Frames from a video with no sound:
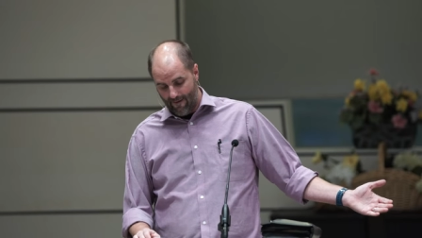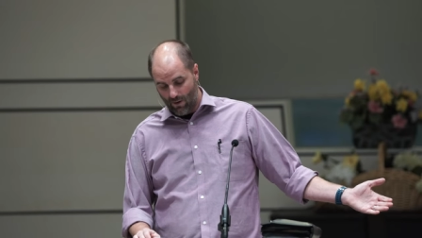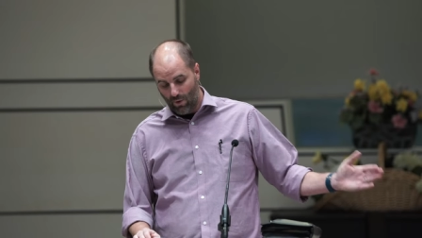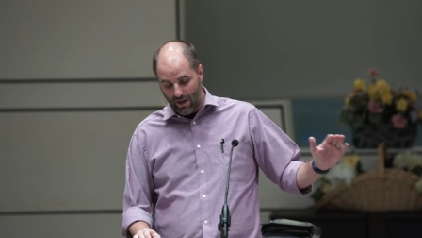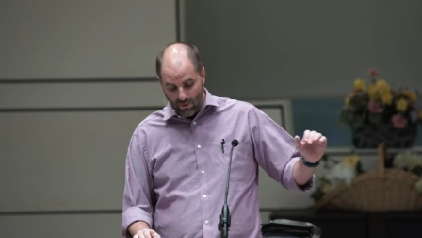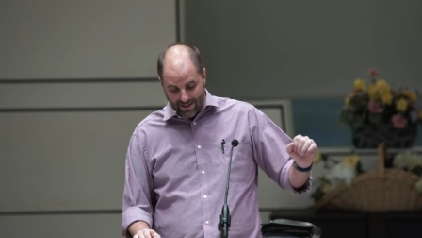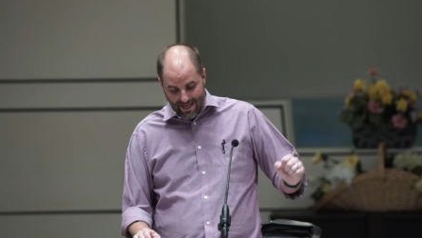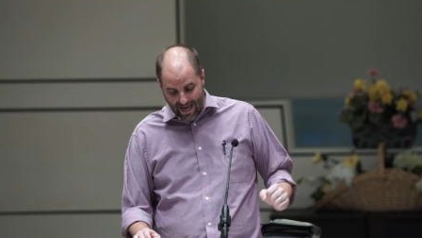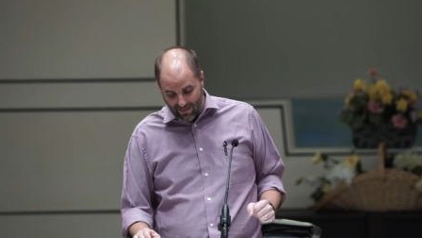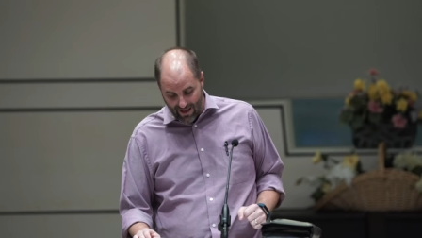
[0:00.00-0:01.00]
And when he was
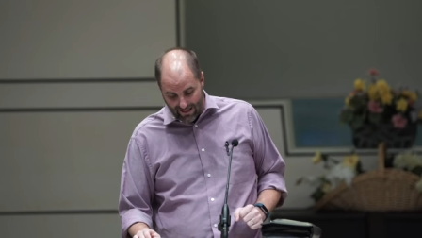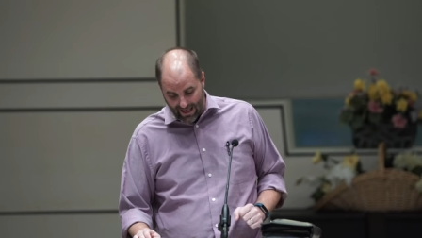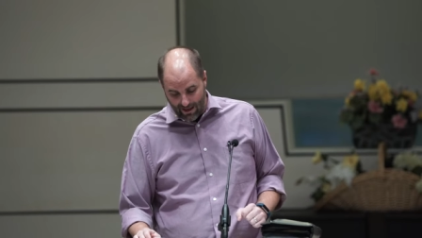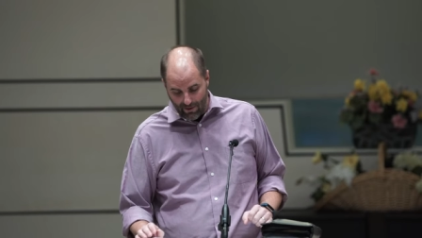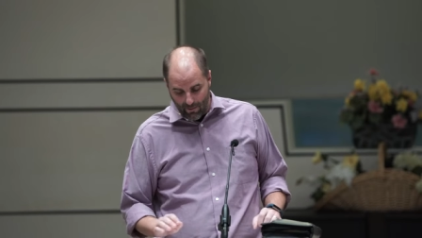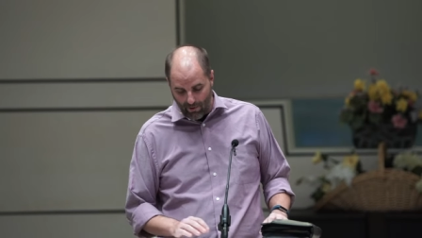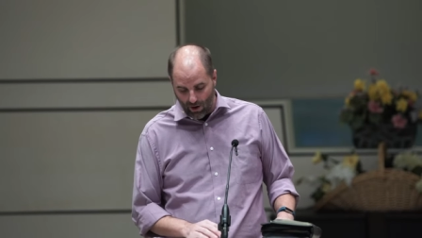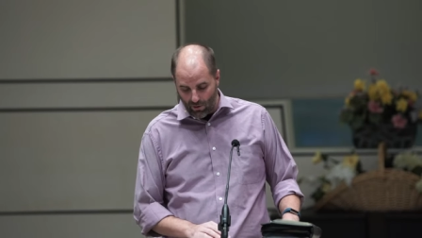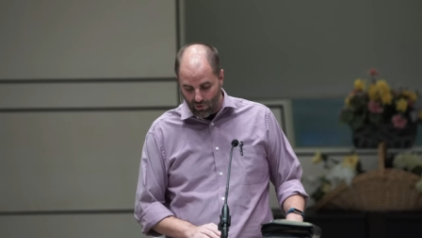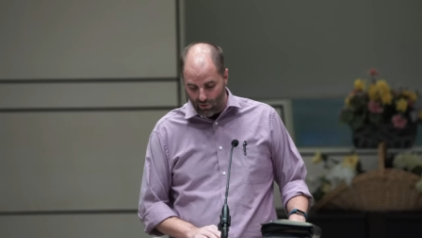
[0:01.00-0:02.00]
dead, they laid him in a
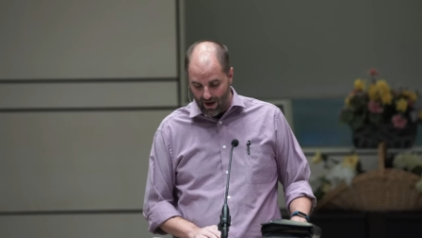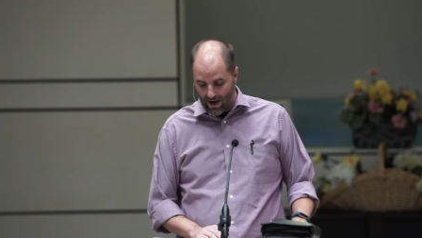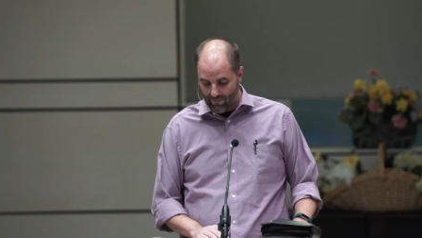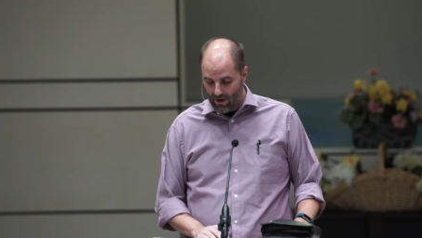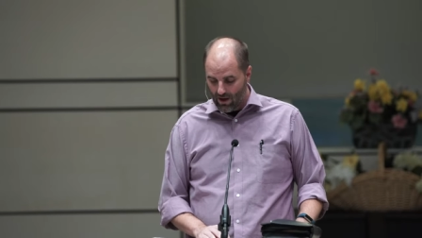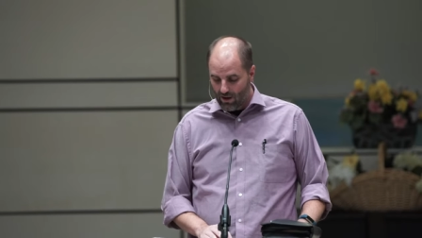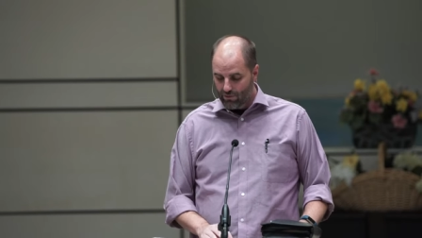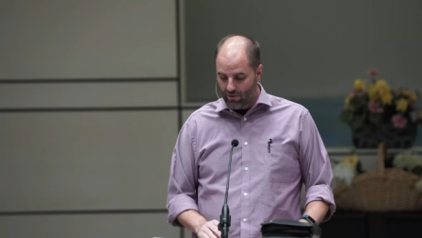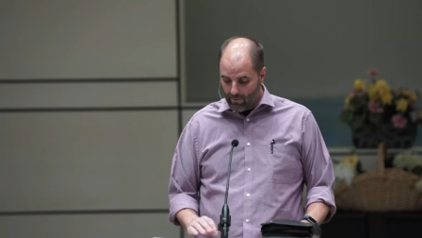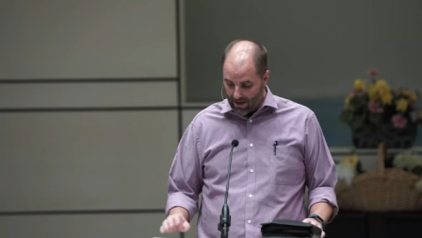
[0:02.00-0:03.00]
borrowed grave
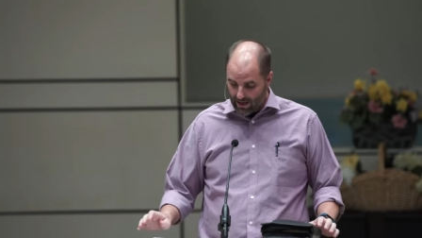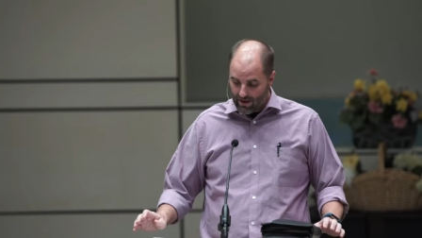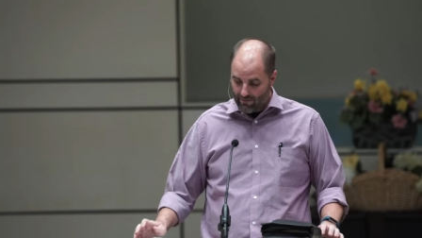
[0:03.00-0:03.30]
through the pity of